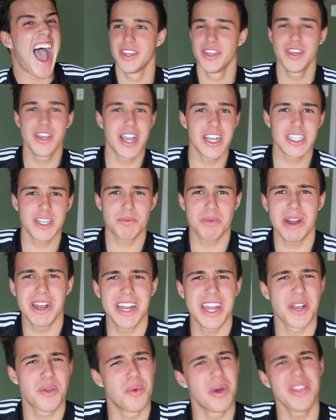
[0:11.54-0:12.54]
You guys are
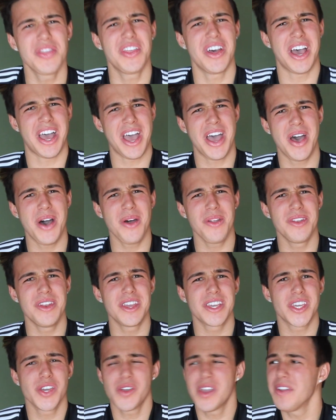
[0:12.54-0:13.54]
probably like, what the hell,
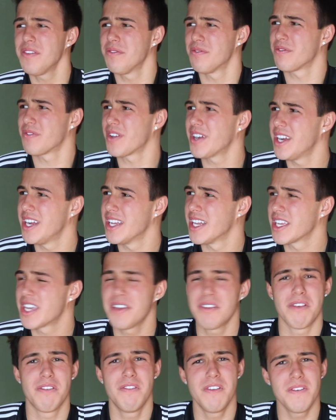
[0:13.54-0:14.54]
Nick, you can't even read. Like,
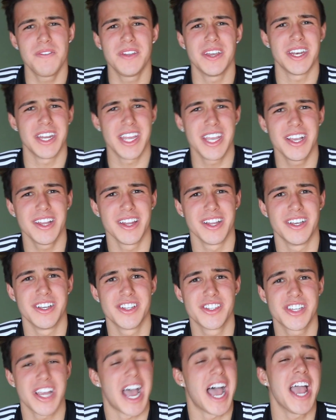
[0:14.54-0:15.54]
you have a 50 in
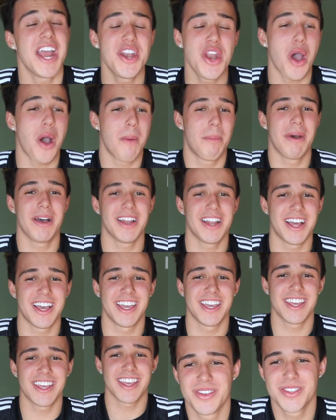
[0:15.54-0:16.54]
English. I know, but
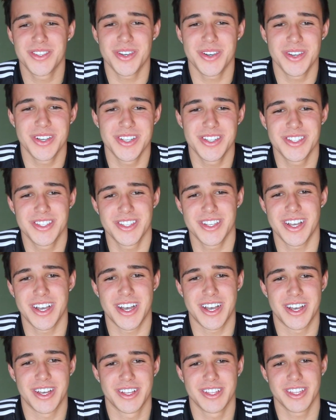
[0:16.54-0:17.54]
like, there's always,
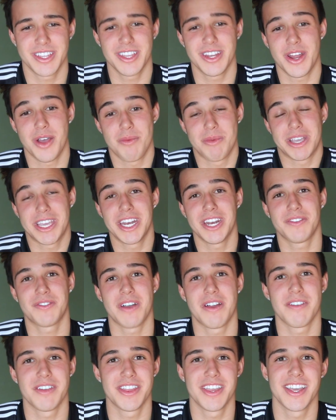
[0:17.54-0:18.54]
you know, beginning
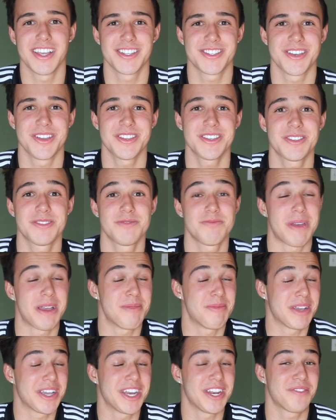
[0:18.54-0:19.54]
for everything. So this is my
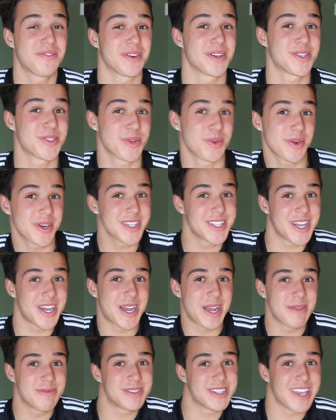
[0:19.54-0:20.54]
beginning for story
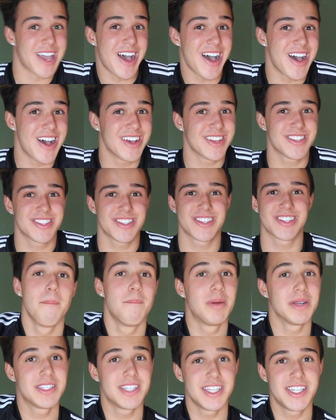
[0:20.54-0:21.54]
times, yes.
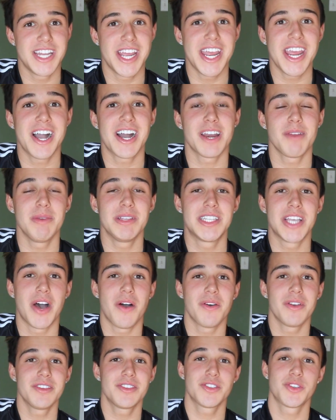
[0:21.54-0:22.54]
But today I'm gonna be
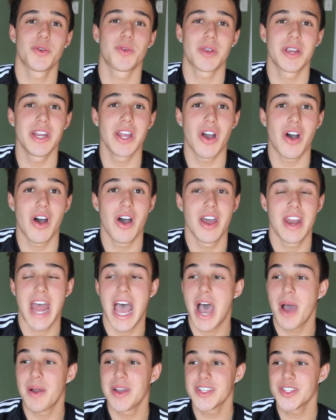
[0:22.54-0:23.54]
telling a story on
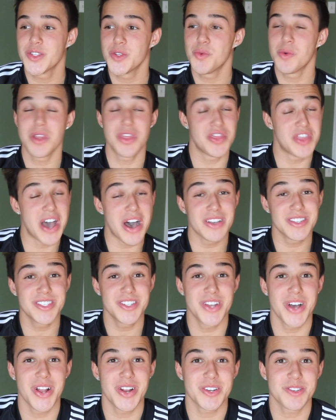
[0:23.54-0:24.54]
how I stole
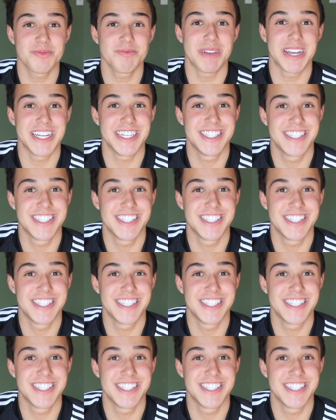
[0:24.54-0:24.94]
$1,000 from my